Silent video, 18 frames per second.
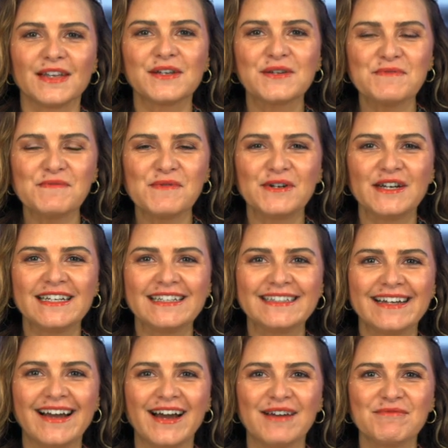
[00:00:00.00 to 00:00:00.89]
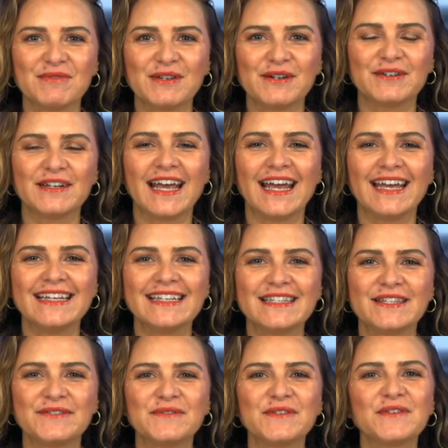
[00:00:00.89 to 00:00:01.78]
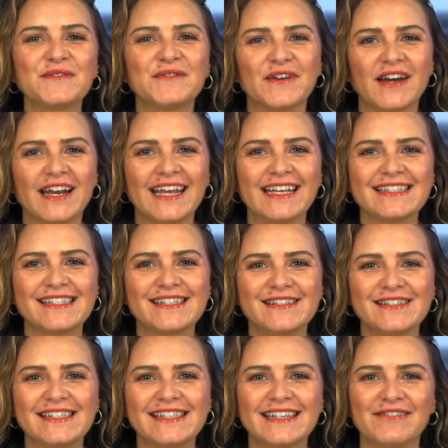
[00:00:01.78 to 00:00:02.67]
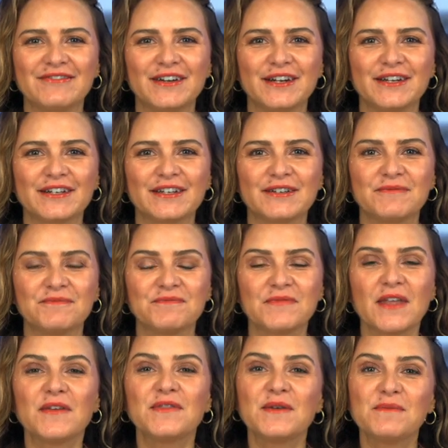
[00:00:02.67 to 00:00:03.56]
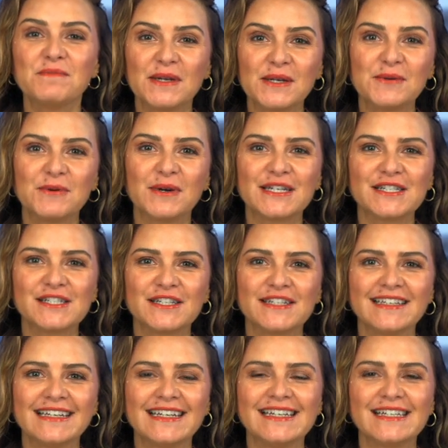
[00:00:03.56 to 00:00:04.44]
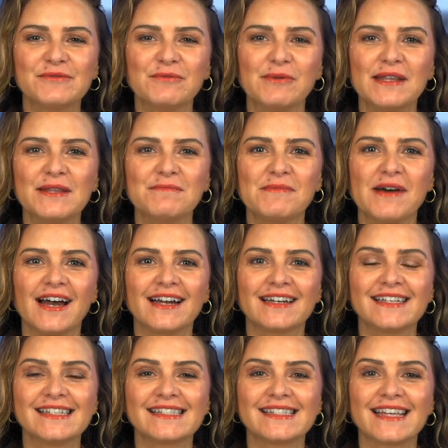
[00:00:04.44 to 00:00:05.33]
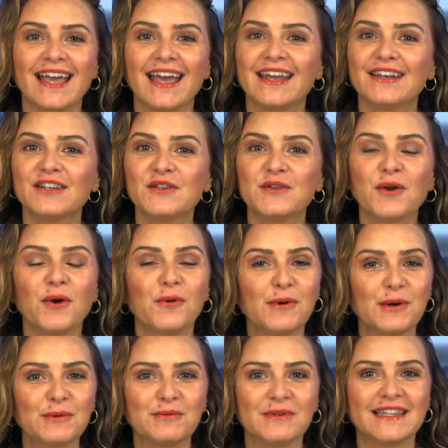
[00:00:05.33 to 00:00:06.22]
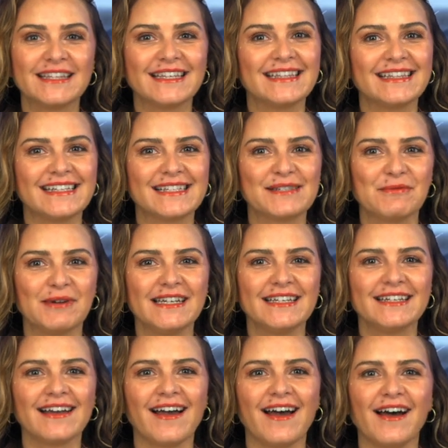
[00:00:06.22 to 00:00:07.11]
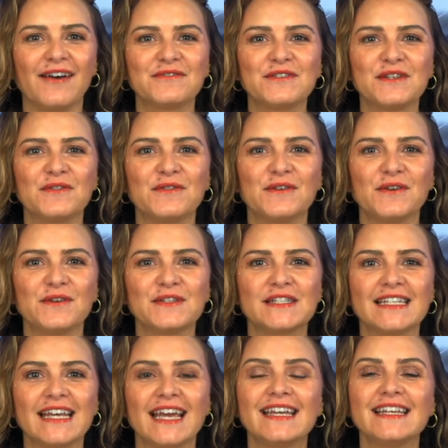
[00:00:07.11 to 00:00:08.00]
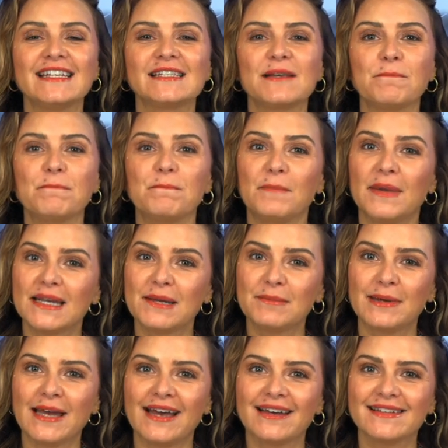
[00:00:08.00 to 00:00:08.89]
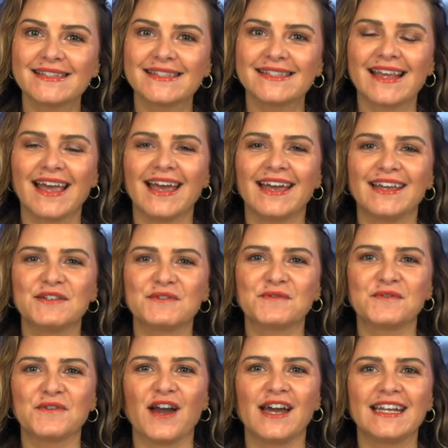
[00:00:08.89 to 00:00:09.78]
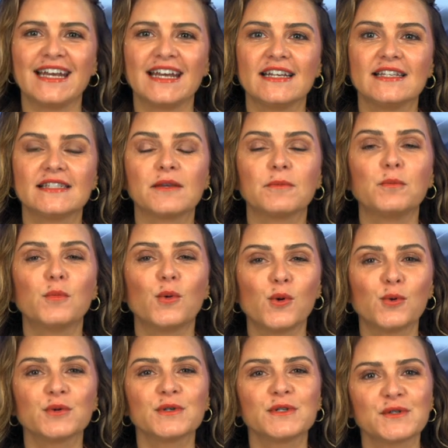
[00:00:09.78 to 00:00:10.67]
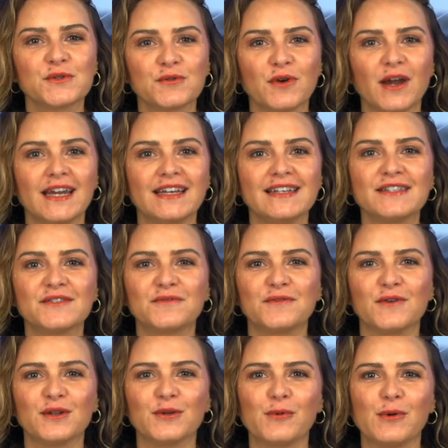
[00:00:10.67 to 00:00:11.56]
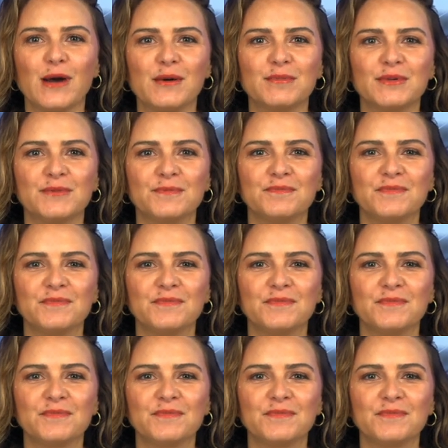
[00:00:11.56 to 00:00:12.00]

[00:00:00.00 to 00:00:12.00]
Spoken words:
Good morning, I'm Lauren Hayes for the Finance News Network. The big question is whether markets can go on with it this week after Thursday's mega bounce and Friday's more restrained follow-up.